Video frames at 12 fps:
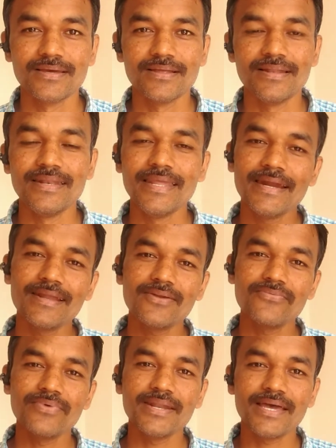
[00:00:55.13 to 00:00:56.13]
Later
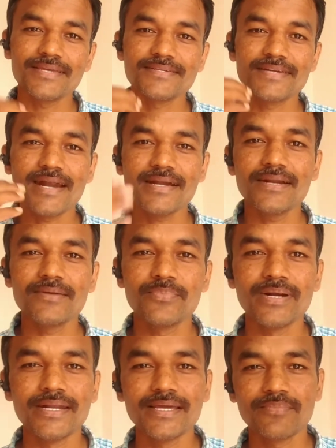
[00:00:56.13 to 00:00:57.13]
when I started
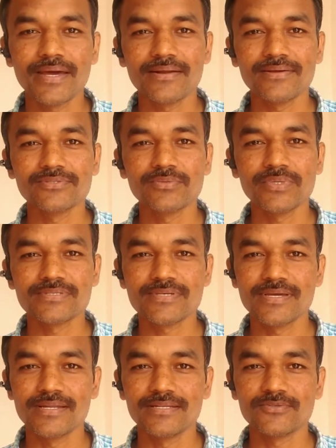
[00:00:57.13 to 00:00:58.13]
building my resume
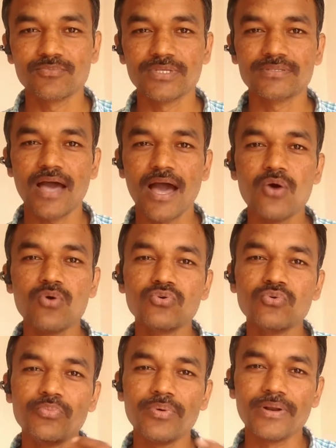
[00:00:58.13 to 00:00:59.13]
skills, means how to
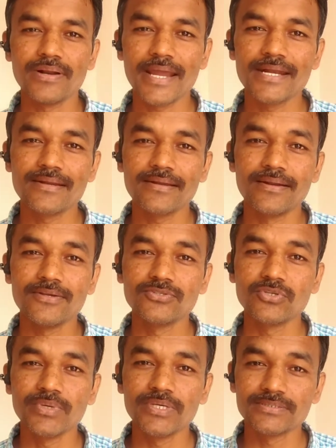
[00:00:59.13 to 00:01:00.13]
write
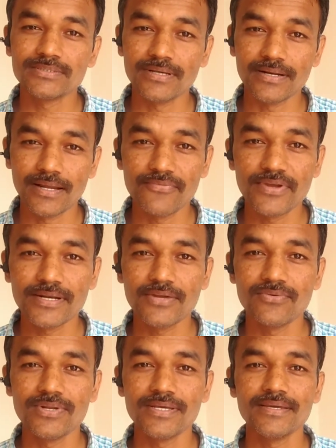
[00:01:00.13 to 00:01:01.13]
resumes
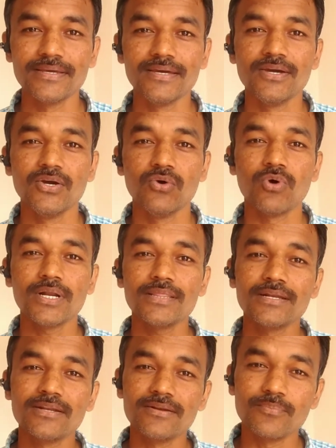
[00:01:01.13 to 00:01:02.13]
effectively, what are
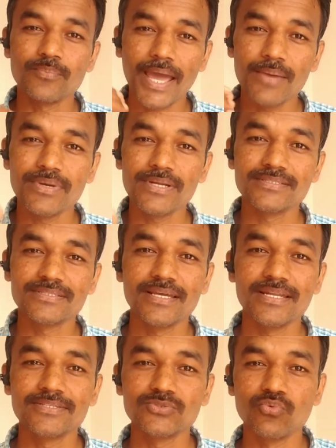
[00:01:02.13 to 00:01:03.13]
the primary
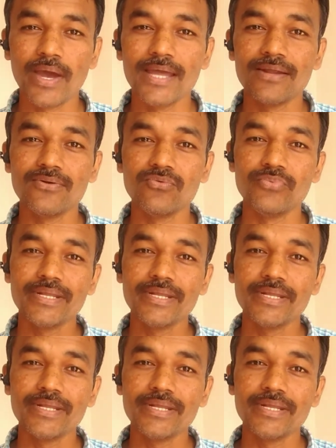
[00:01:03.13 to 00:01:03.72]
skills while we